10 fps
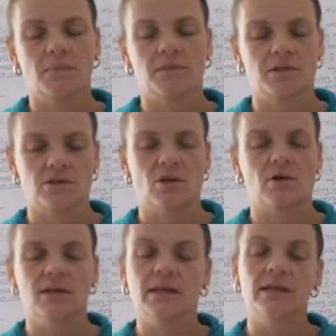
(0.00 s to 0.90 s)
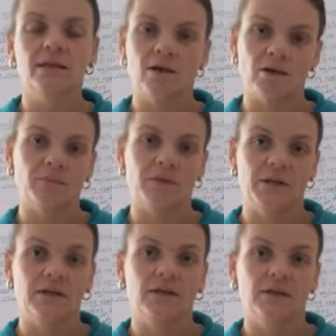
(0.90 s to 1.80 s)
the song Lean on
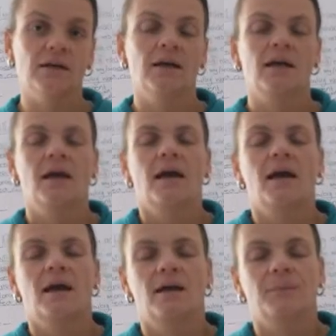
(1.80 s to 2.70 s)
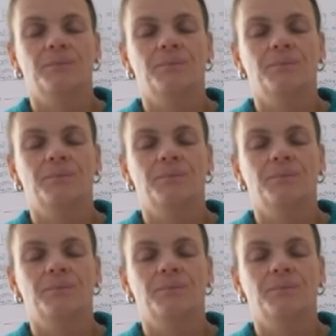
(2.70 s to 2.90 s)
Me. Our